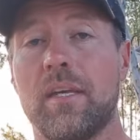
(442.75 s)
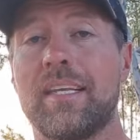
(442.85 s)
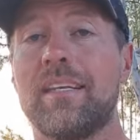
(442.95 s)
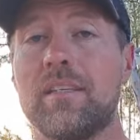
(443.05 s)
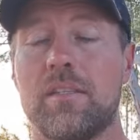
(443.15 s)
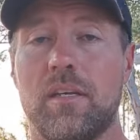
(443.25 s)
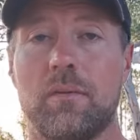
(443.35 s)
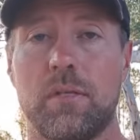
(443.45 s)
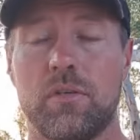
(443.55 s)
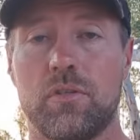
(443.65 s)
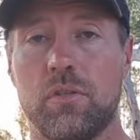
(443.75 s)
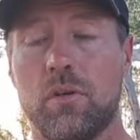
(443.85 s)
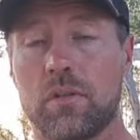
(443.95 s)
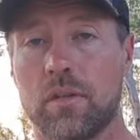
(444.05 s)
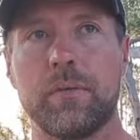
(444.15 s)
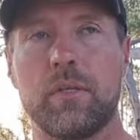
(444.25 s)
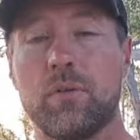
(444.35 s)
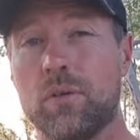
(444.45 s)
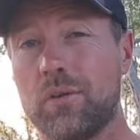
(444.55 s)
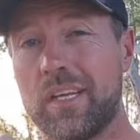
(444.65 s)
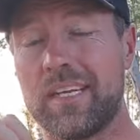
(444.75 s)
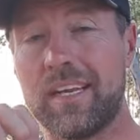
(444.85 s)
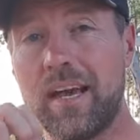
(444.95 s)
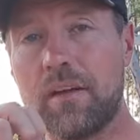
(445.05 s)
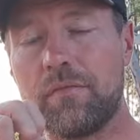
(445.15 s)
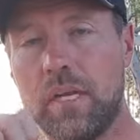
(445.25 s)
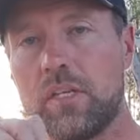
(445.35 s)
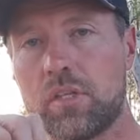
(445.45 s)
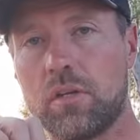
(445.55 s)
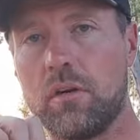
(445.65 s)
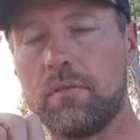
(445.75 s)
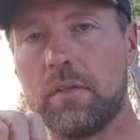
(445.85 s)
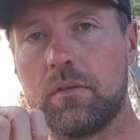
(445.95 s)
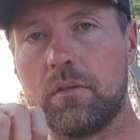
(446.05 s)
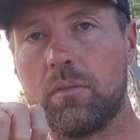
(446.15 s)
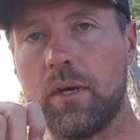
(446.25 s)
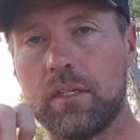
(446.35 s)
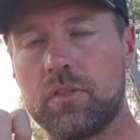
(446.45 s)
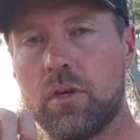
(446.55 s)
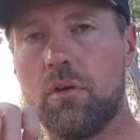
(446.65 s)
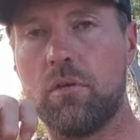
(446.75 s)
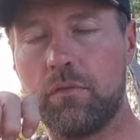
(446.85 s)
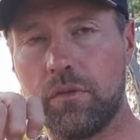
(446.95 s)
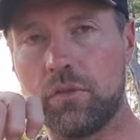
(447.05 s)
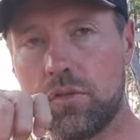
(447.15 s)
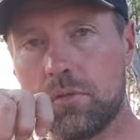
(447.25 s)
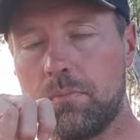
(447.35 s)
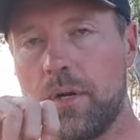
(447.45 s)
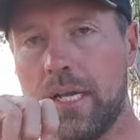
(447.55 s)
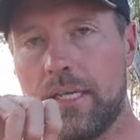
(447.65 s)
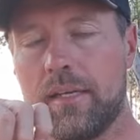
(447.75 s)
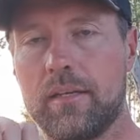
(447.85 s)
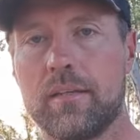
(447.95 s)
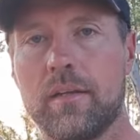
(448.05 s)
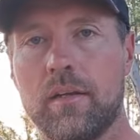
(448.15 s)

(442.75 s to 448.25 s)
easier because you're not you're not on that knife edge of it wanting to go off and you're just breaking it